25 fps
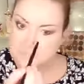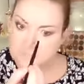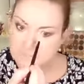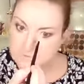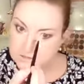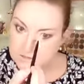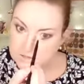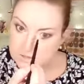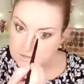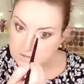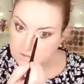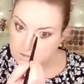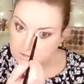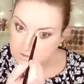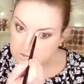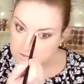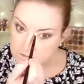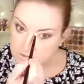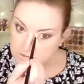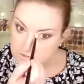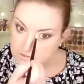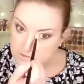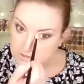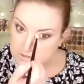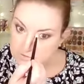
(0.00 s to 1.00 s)
I should learn to
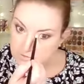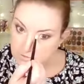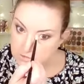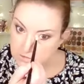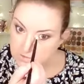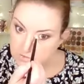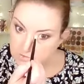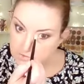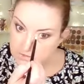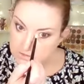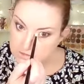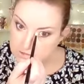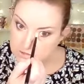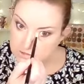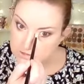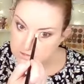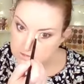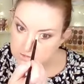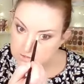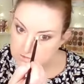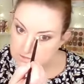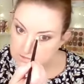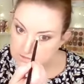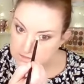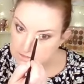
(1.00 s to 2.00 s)
use a smaller brush to
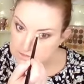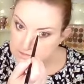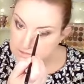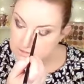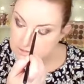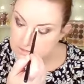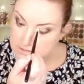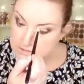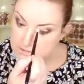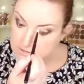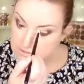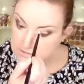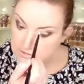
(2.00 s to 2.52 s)
do this.